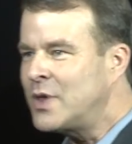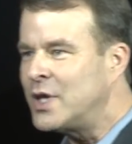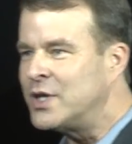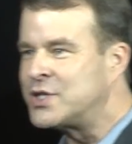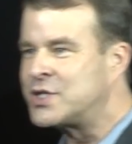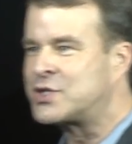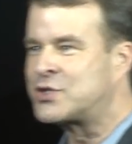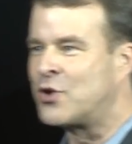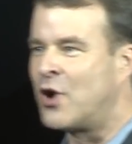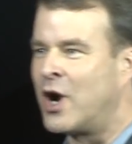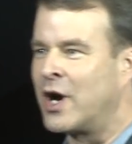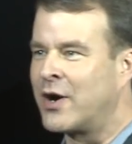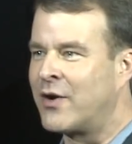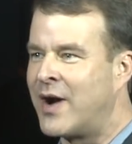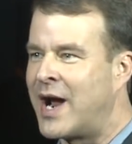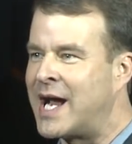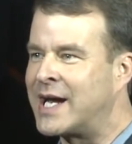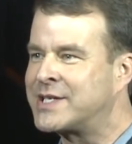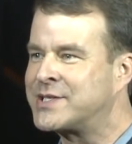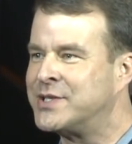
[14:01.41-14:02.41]
stronger
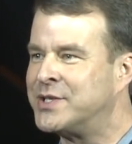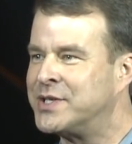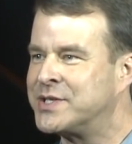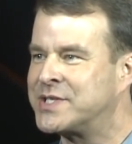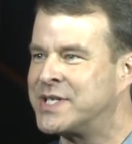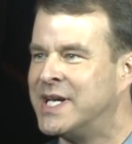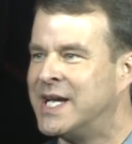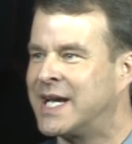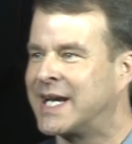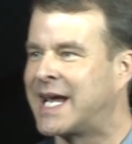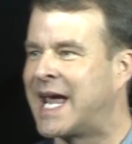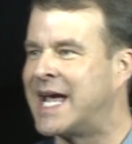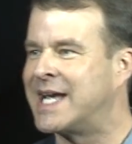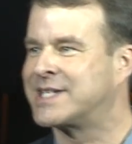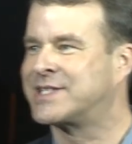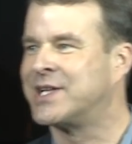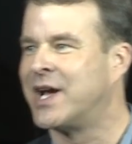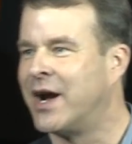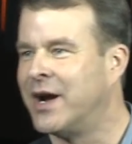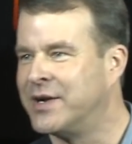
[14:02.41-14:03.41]
axles,
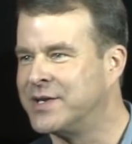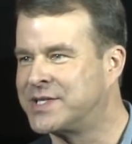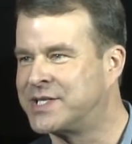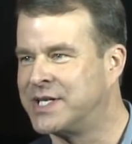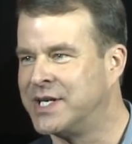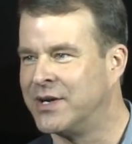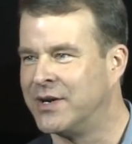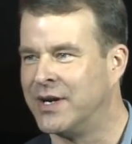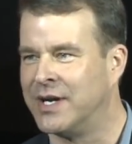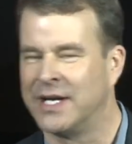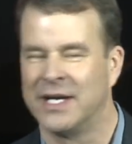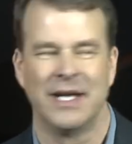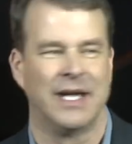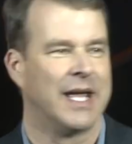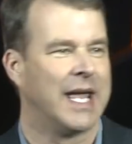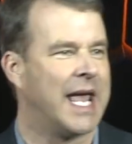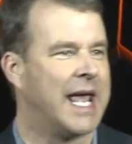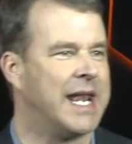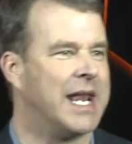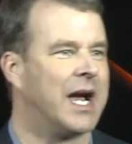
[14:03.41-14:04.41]
cast iron steering,
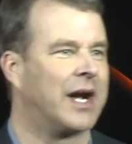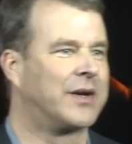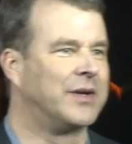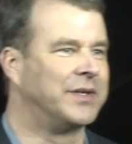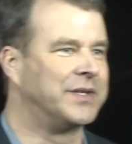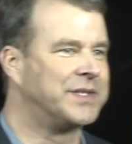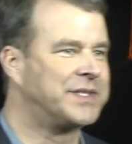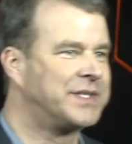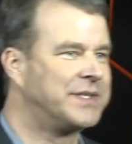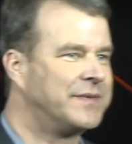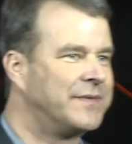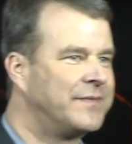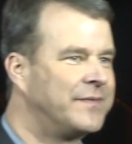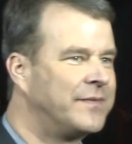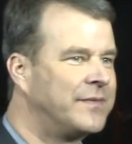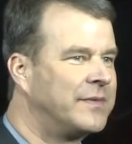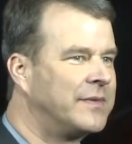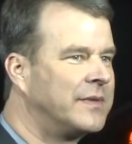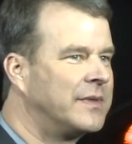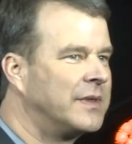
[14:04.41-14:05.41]
and knuckles.
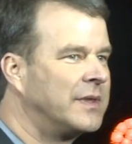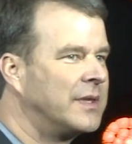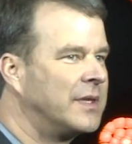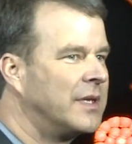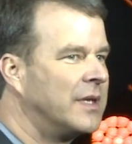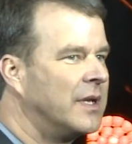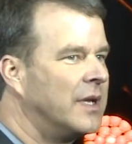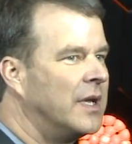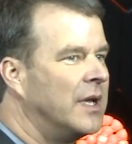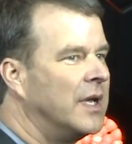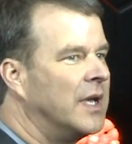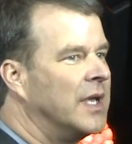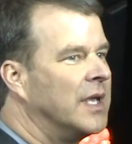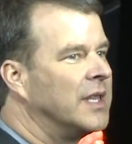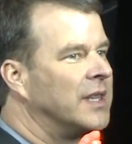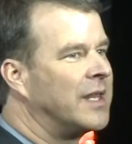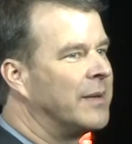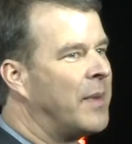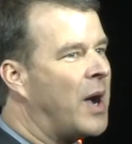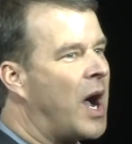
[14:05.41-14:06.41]

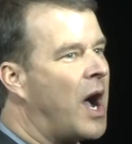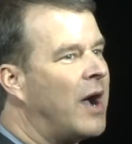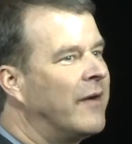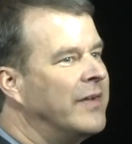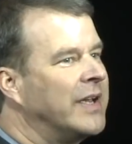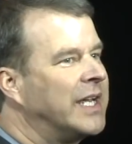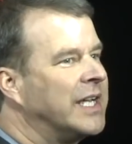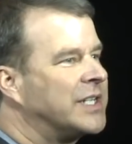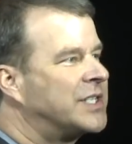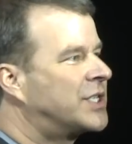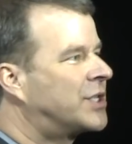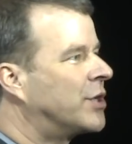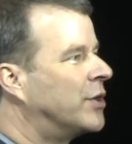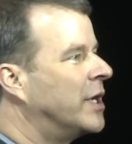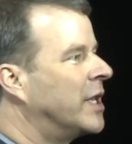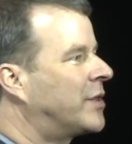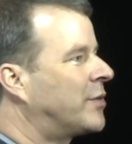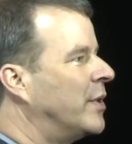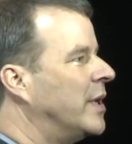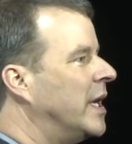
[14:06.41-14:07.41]
The Mojave gets
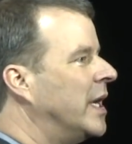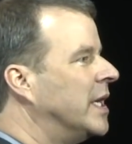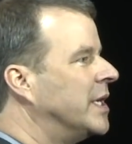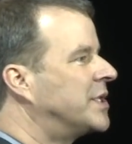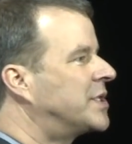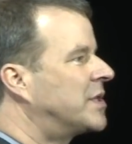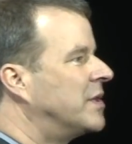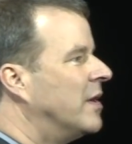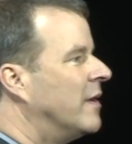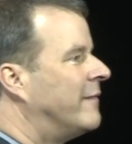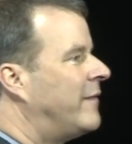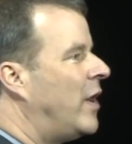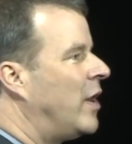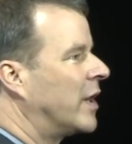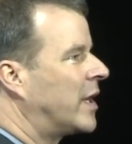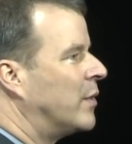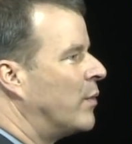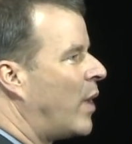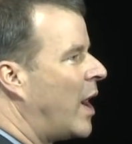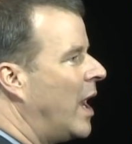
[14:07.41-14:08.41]
33-inch
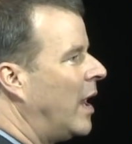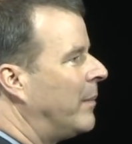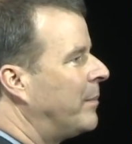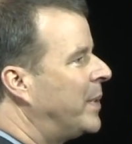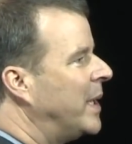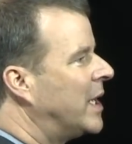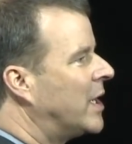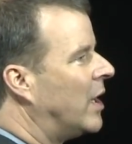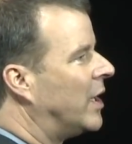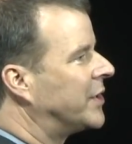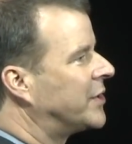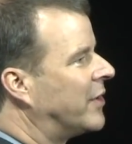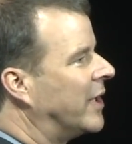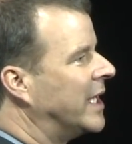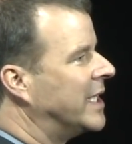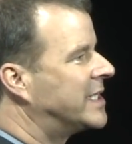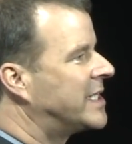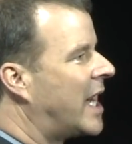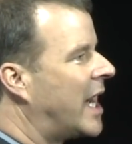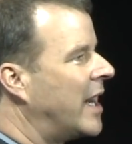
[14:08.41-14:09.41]
Vulcan Wild Peak
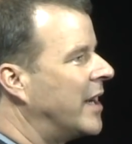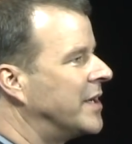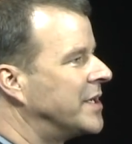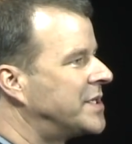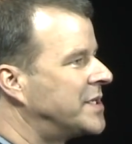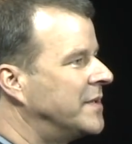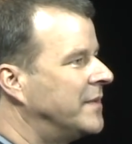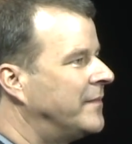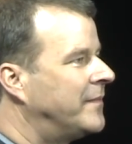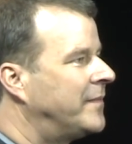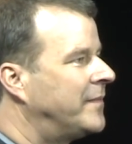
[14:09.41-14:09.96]
all-terrain tires,